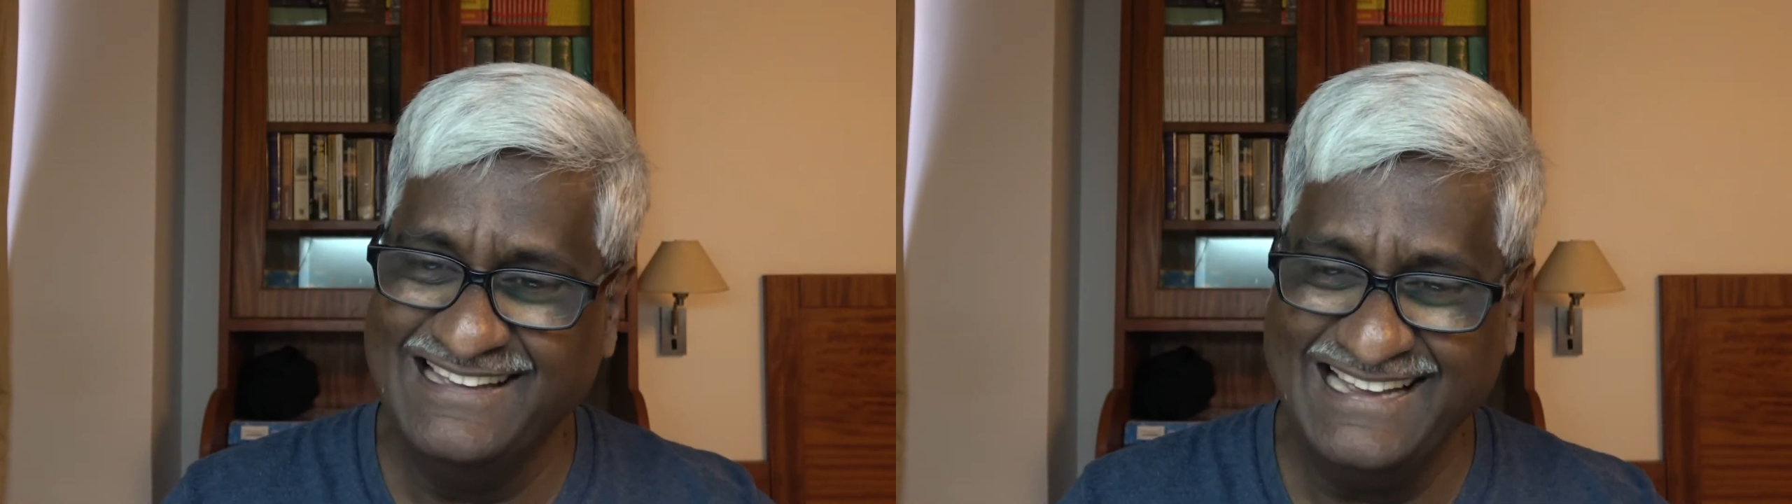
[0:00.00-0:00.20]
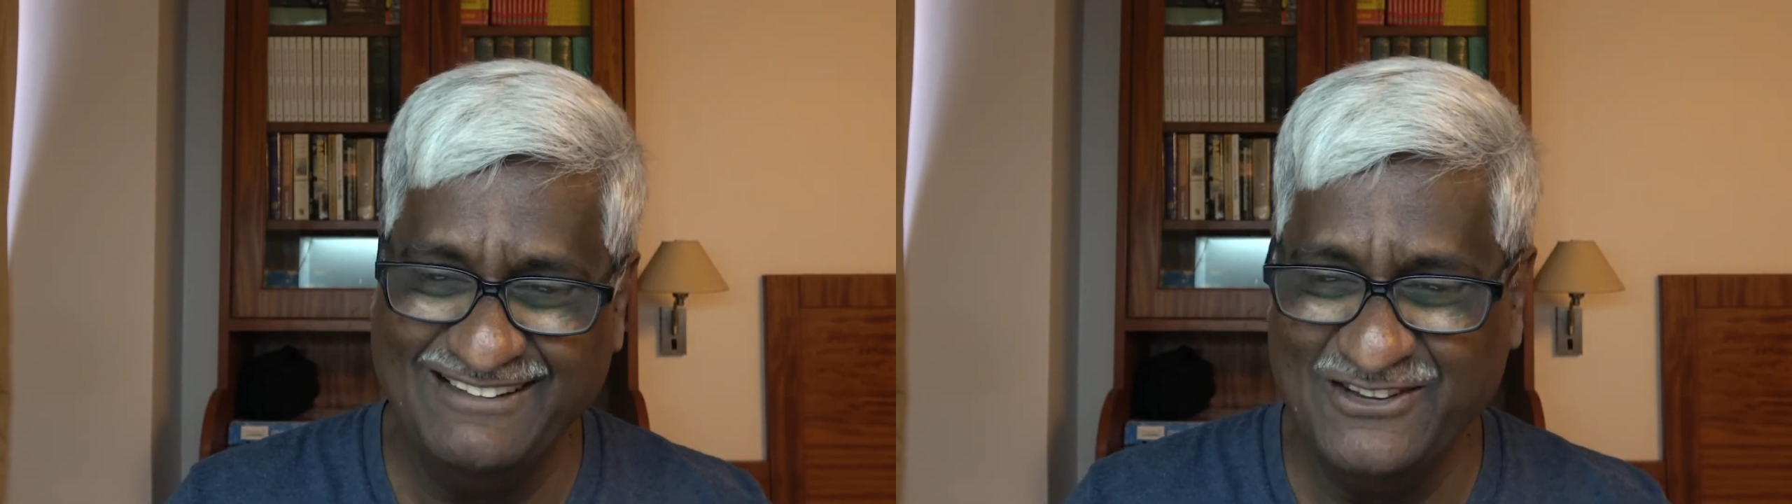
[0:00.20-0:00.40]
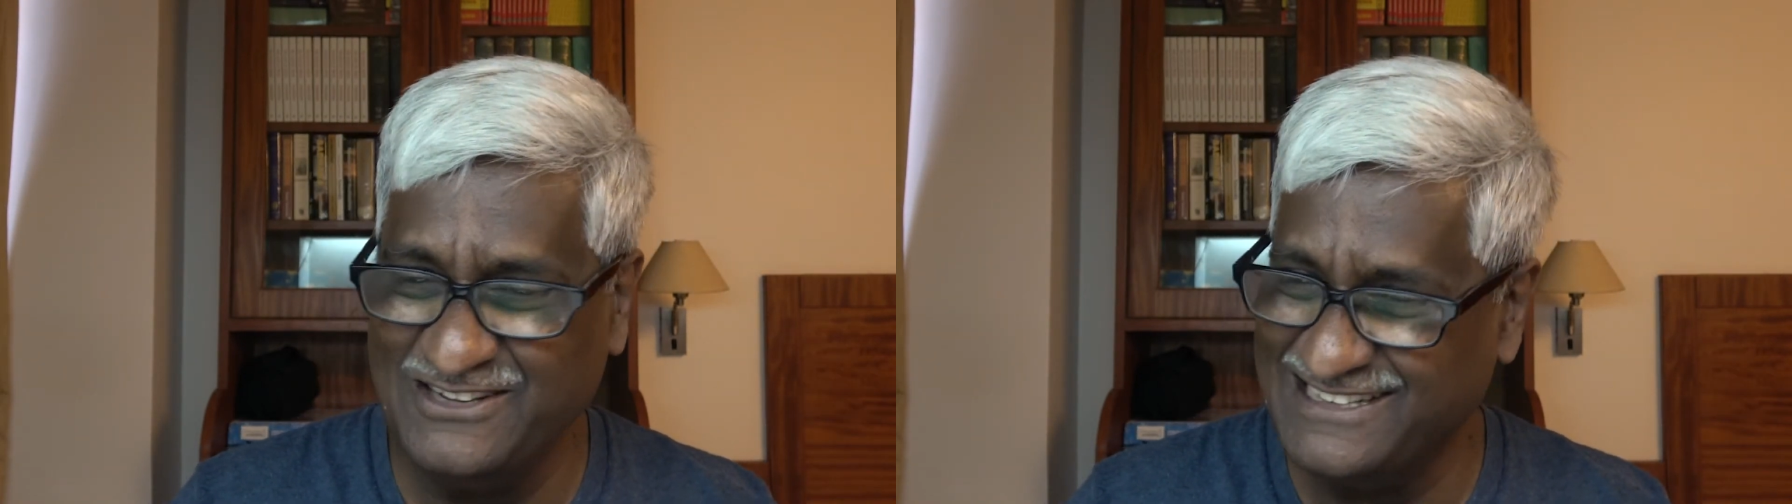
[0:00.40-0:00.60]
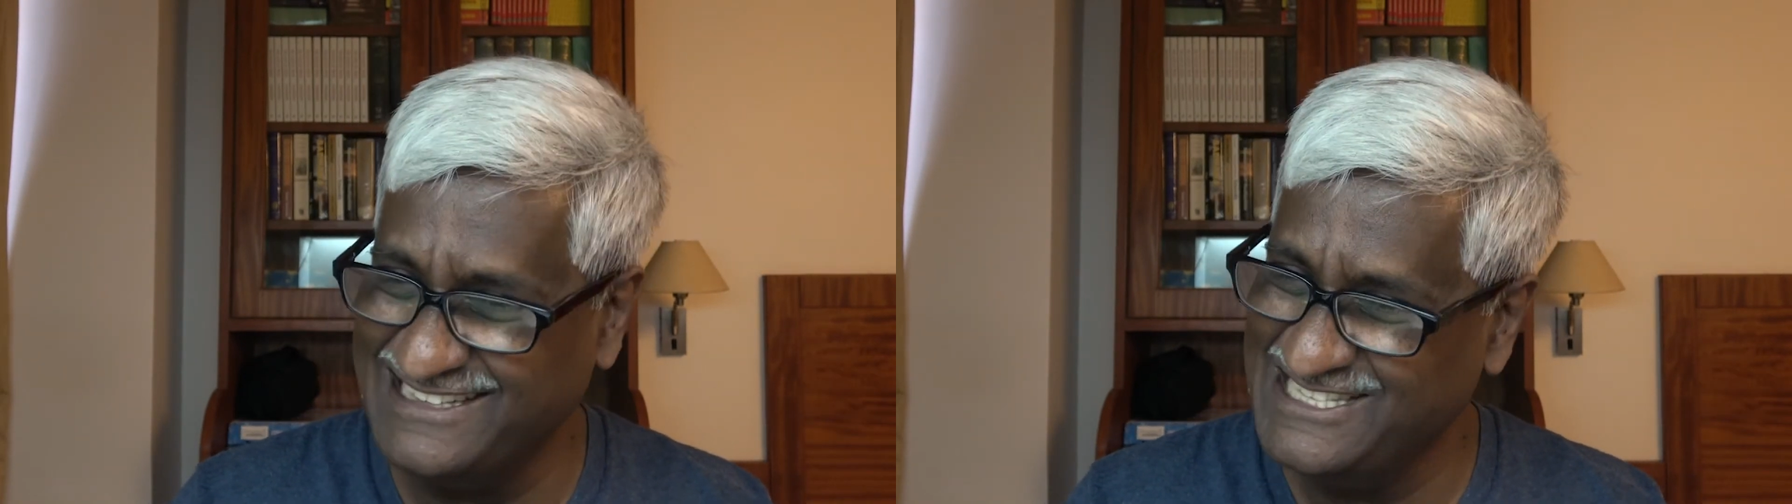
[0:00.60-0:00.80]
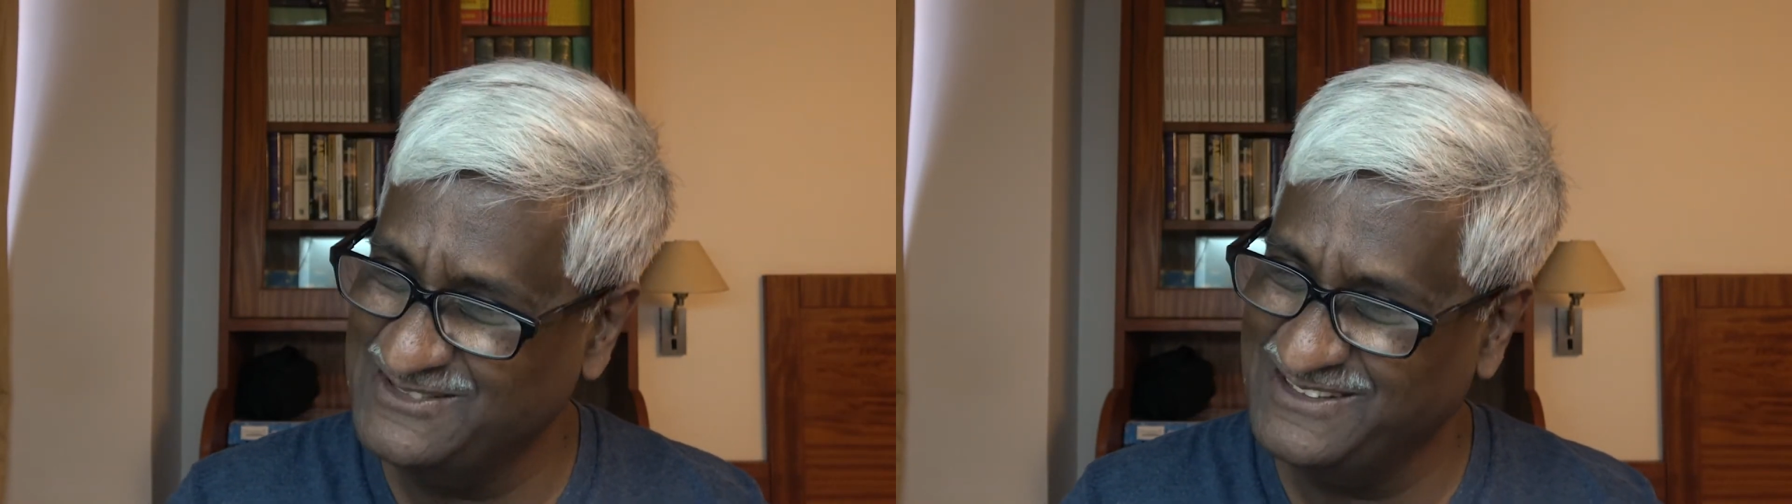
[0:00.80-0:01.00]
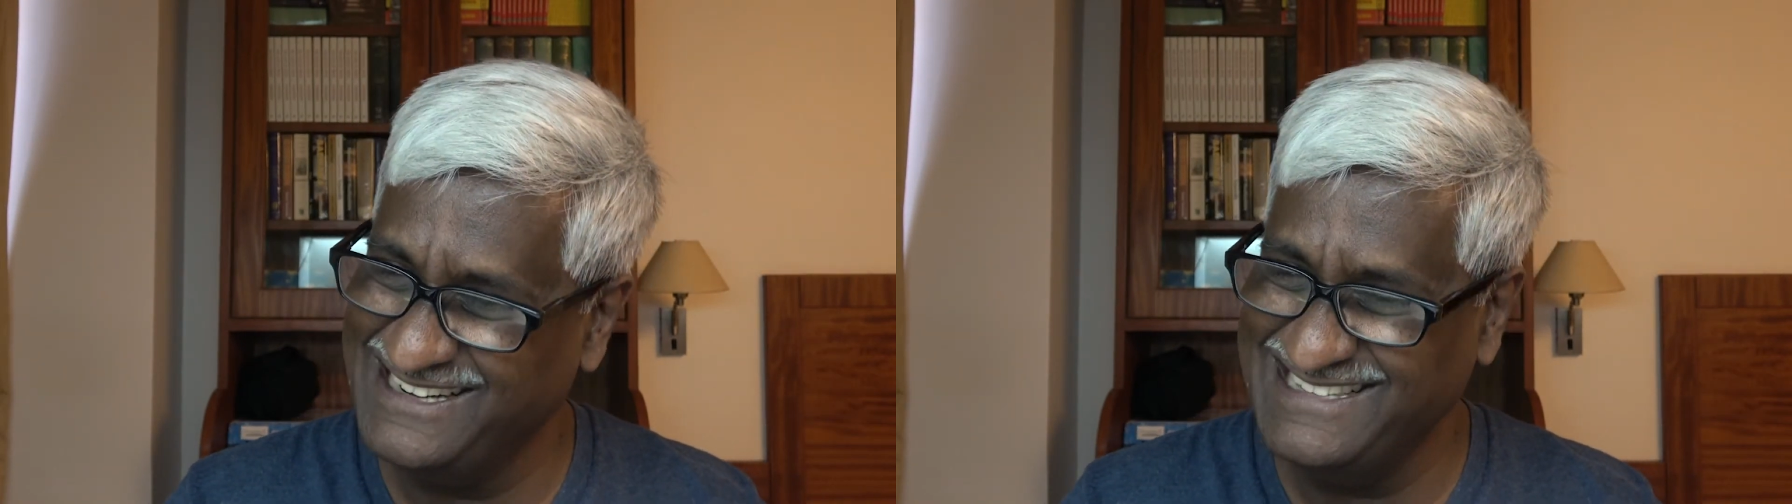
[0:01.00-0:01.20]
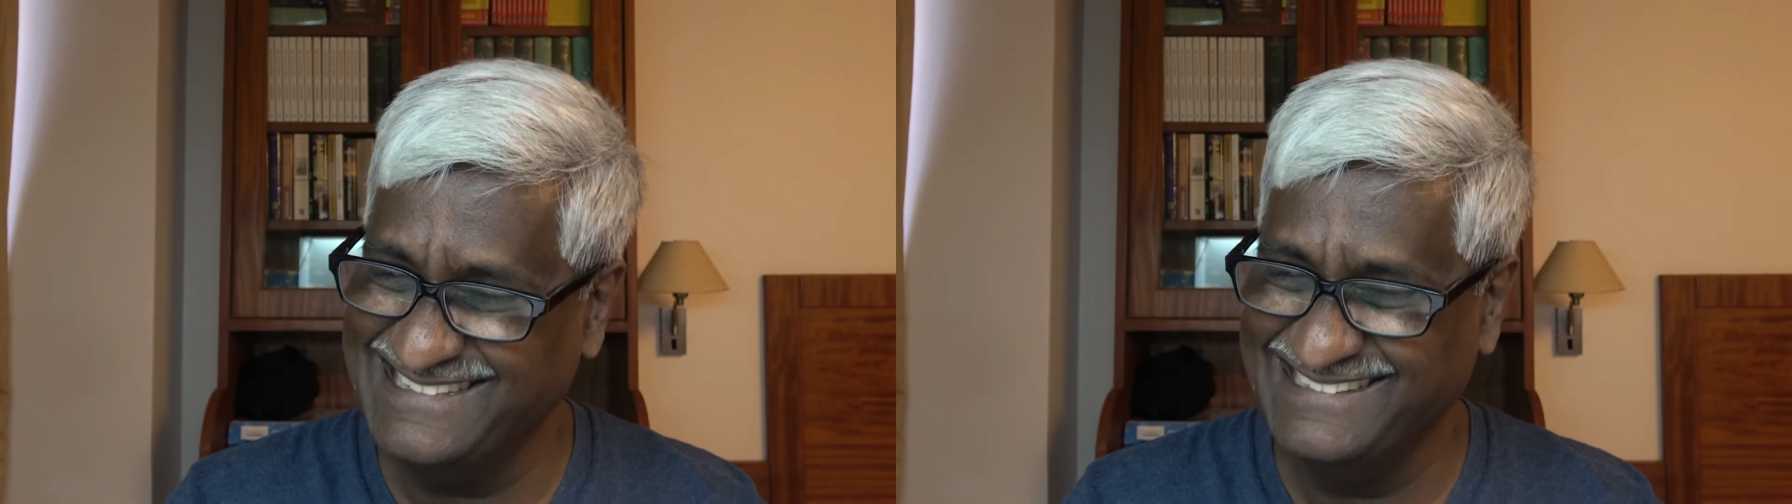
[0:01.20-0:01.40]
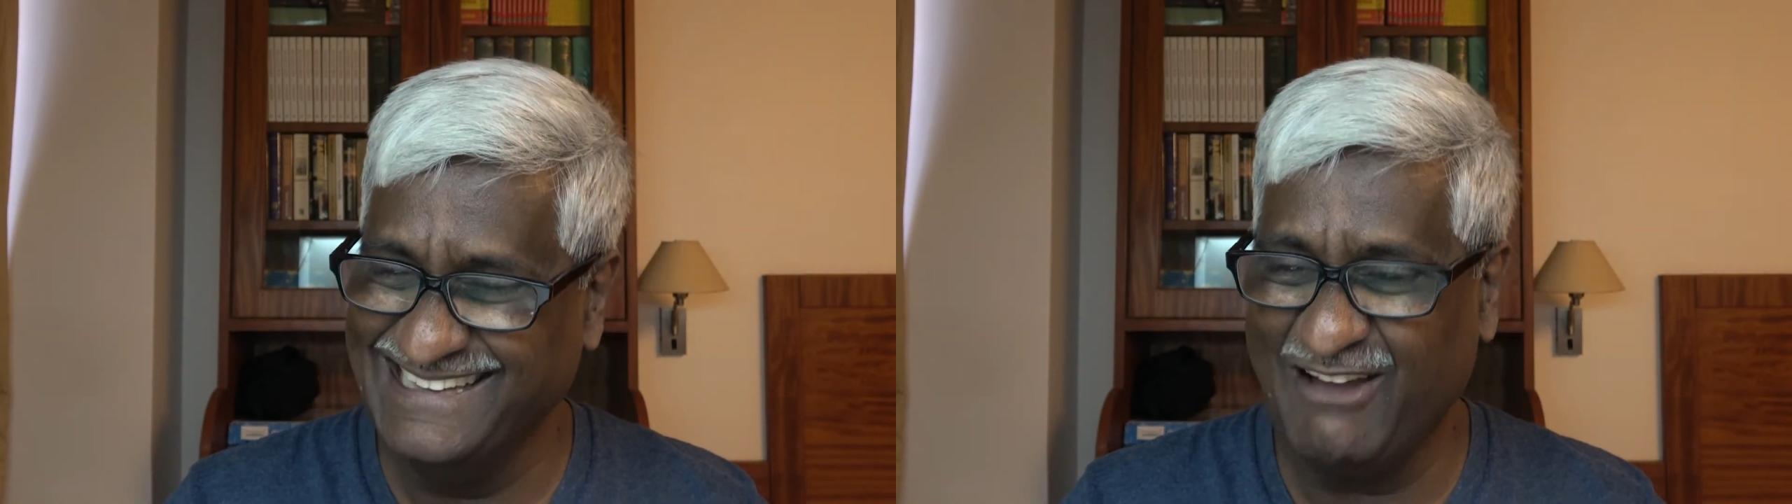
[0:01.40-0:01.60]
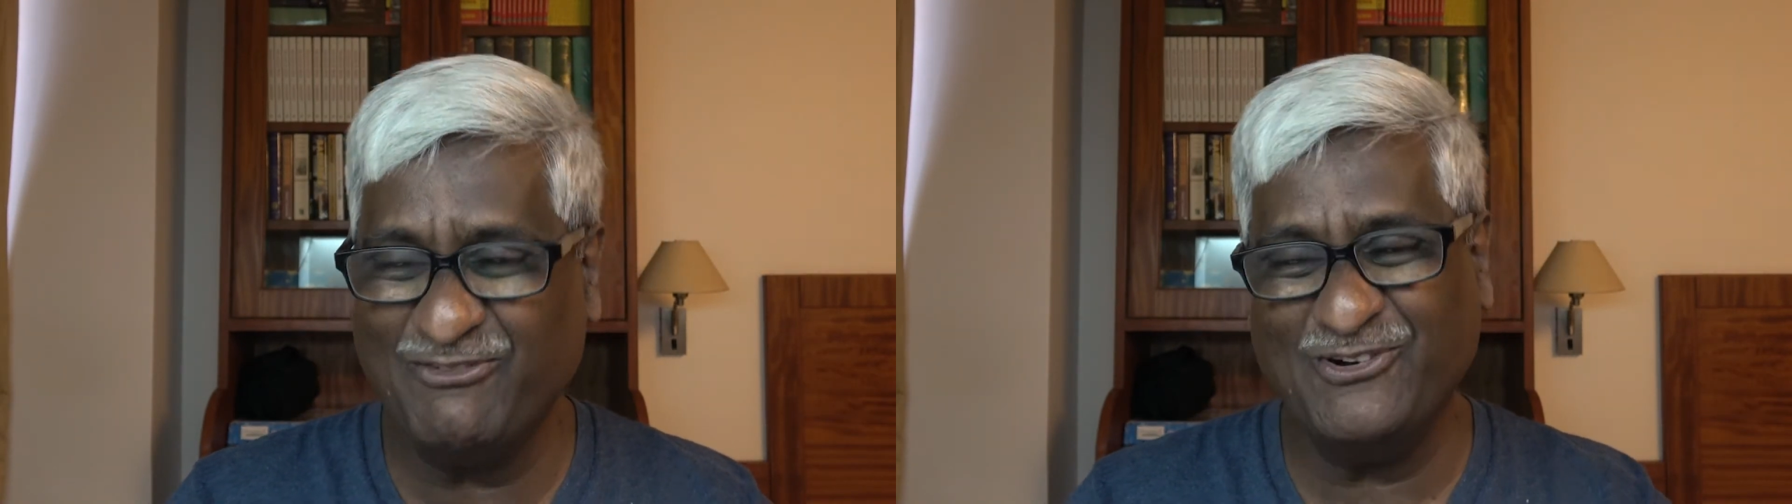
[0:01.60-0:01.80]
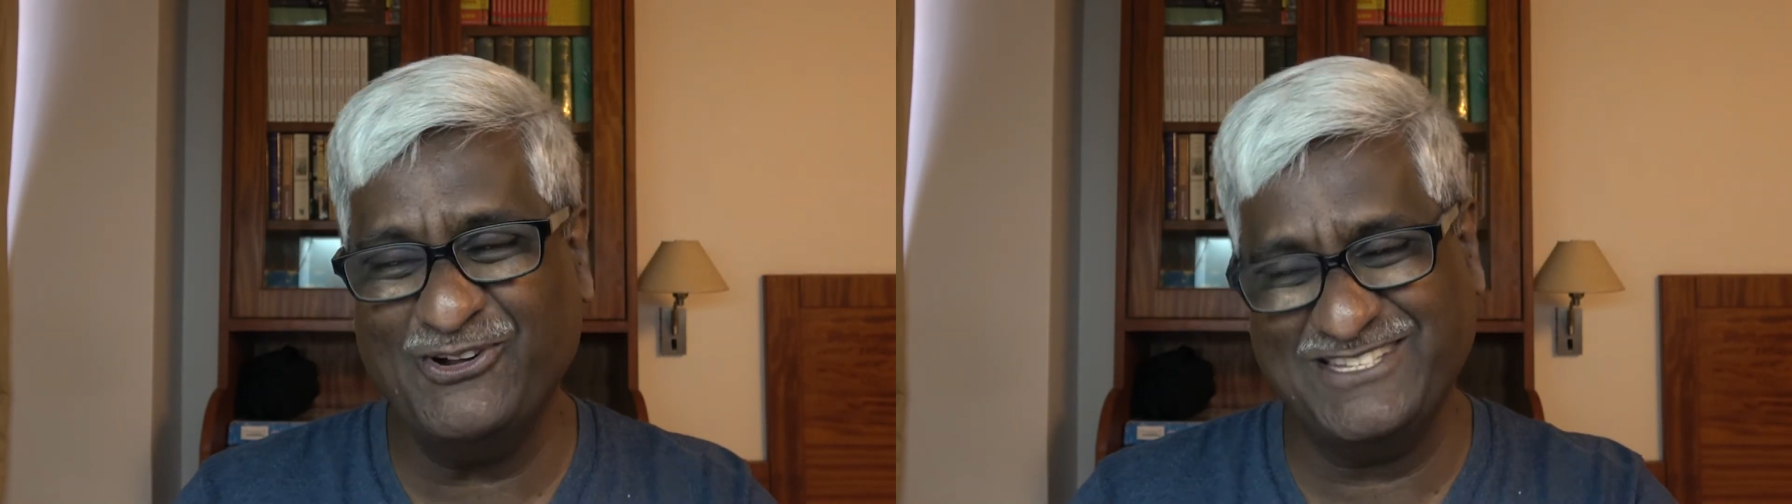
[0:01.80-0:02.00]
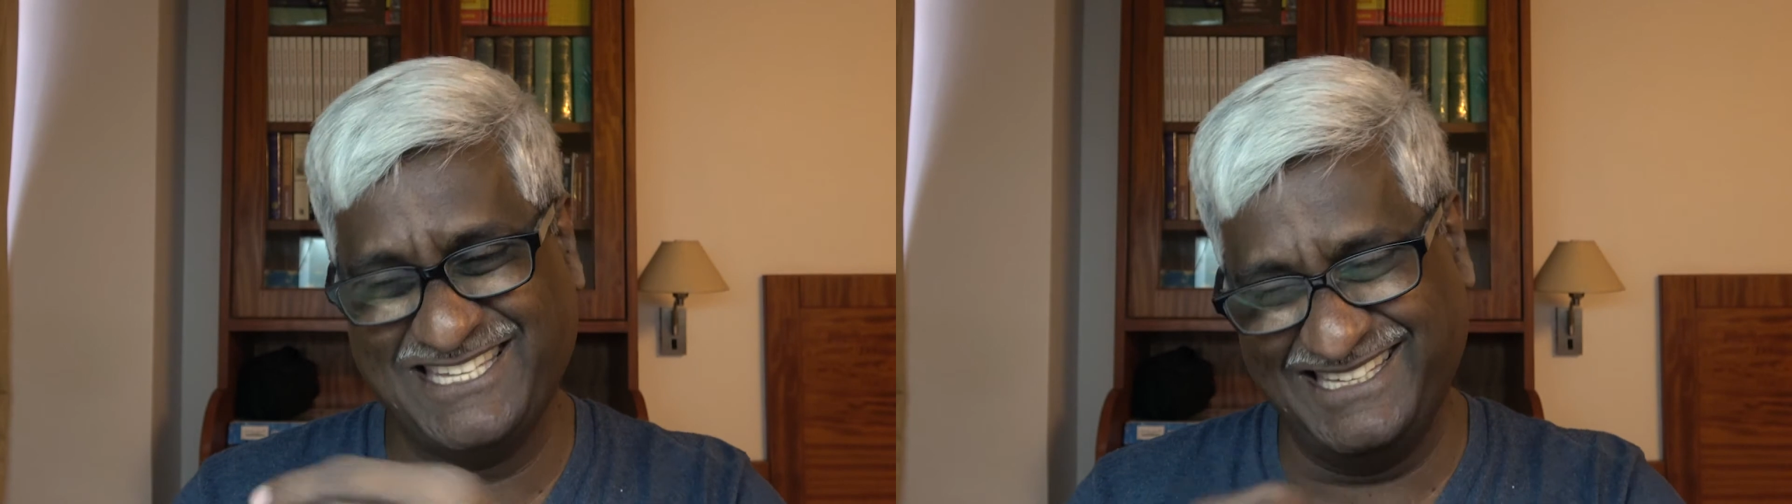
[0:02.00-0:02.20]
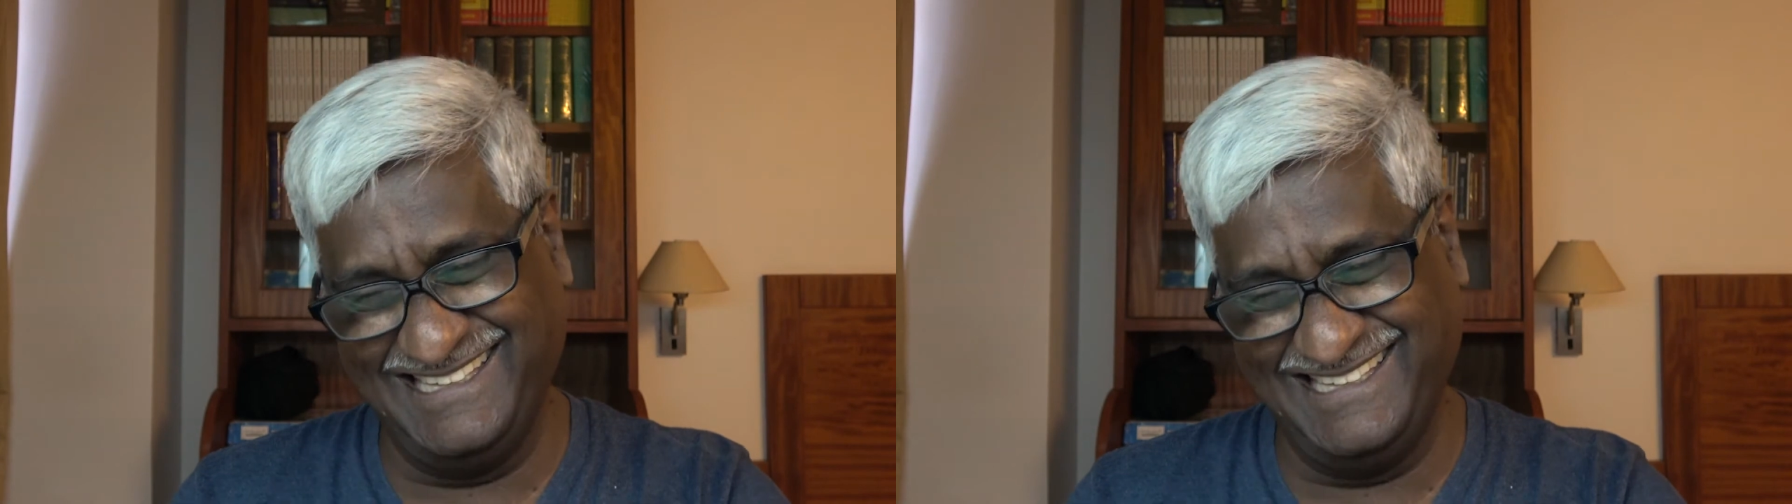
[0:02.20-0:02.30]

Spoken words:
Have you heard these words? Of course.